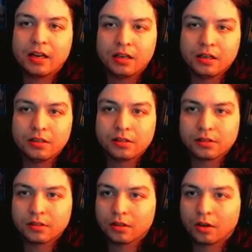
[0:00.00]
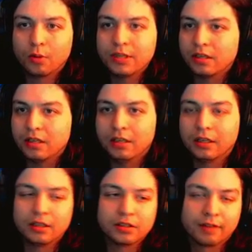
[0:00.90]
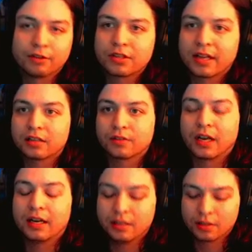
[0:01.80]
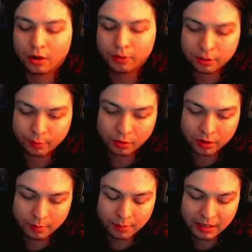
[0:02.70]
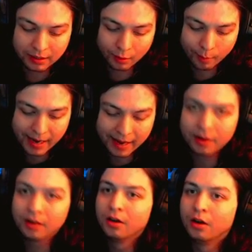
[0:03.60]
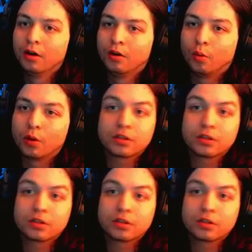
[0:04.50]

he's always eating. He's never satisfied. It has always spoken to me, no matter what is